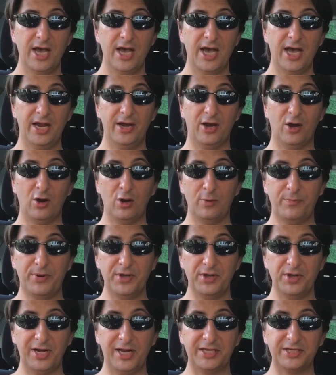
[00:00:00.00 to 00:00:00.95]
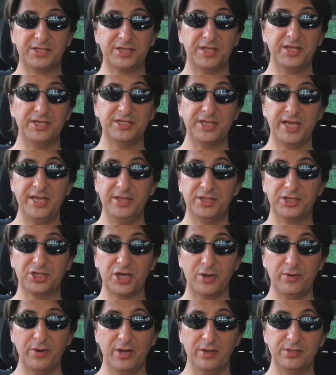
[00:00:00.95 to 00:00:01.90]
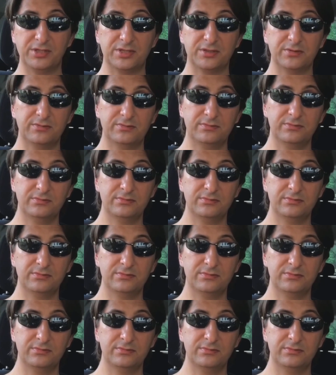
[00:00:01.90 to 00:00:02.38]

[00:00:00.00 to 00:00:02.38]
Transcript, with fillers: and I'll put a link to this in the show notes.